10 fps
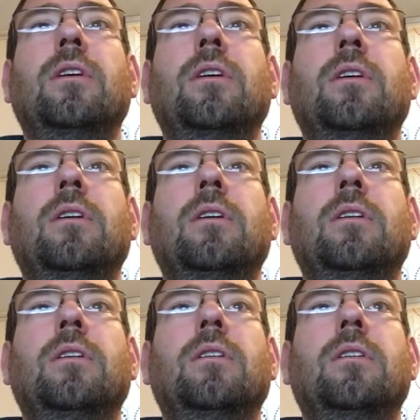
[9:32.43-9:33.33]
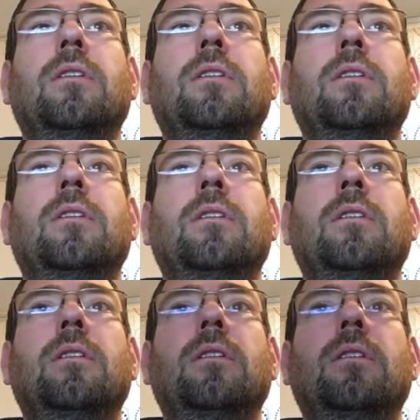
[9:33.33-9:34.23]

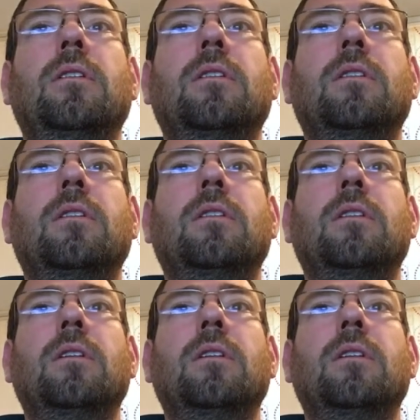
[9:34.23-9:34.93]
(no one is talking)